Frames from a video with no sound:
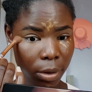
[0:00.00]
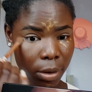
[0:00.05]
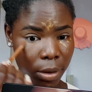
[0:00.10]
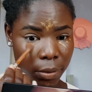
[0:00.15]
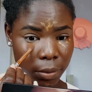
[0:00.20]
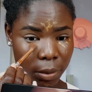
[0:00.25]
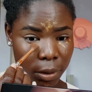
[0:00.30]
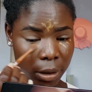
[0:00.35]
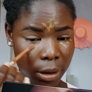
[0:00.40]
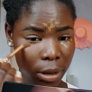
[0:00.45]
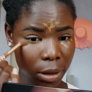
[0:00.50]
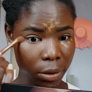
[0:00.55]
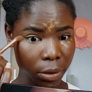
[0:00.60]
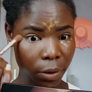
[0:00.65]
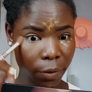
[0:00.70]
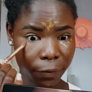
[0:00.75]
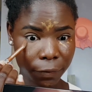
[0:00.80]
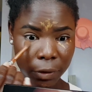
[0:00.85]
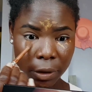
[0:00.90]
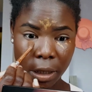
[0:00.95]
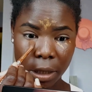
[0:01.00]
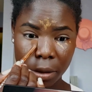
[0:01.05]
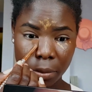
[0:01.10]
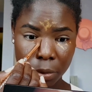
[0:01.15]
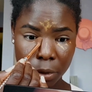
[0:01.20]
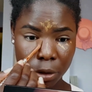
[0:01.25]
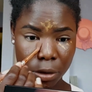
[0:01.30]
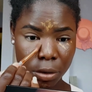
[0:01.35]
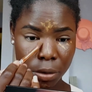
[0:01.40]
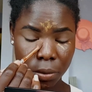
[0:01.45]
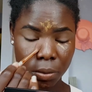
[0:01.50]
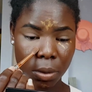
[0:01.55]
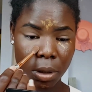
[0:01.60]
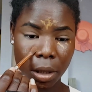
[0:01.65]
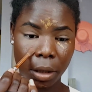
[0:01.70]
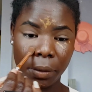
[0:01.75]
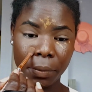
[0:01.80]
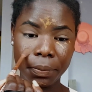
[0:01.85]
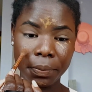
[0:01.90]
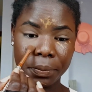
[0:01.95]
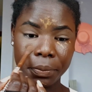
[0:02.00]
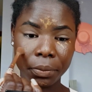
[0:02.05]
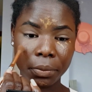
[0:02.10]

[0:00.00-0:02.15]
There wasn't enough time to